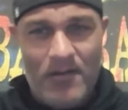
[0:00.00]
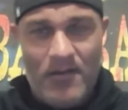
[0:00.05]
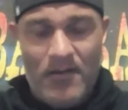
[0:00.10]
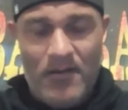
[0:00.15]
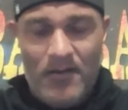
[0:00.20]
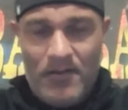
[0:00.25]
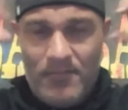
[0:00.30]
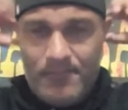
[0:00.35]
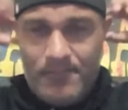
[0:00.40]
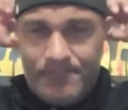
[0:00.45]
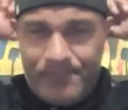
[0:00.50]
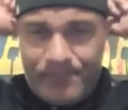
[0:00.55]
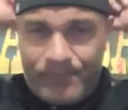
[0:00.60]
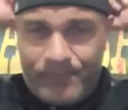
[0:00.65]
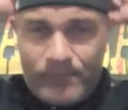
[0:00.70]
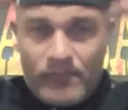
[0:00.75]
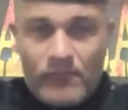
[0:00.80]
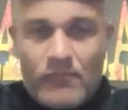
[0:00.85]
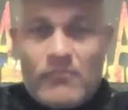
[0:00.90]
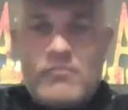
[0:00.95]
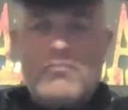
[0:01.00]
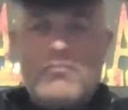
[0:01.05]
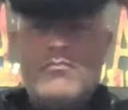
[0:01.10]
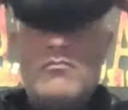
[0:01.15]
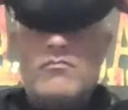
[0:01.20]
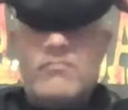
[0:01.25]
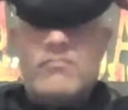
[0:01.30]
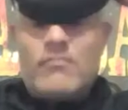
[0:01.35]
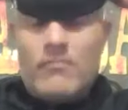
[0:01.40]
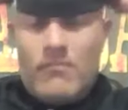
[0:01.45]

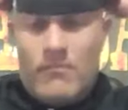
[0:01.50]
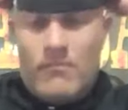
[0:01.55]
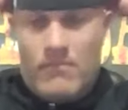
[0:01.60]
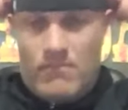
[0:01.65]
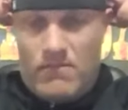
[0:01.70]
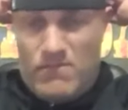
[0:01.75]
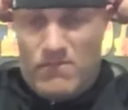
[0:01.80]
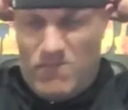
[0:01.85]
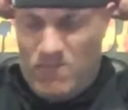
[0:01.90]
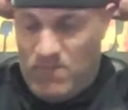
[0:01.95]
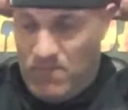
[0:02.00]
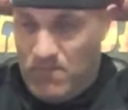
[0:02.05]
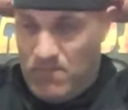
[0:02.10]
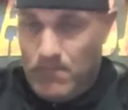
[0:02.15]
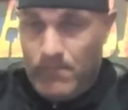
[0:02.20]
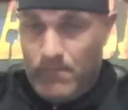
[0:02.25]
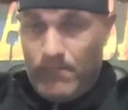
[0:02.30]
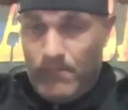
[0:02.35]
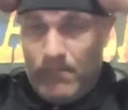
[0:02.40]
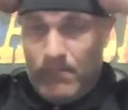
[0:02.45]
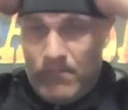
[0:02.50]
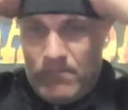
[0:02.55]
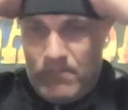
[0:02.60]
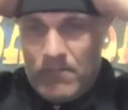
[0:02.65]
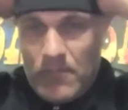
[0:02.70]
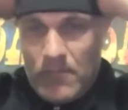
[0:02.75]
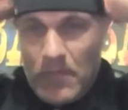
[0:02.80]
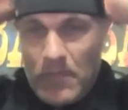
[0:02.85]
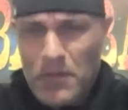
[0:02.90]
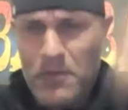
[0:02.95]

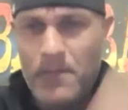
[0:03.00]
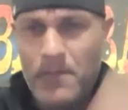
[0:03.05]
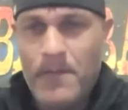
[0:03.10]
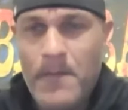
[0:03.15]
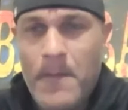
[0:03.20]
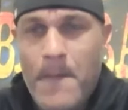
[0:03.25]
[no speech]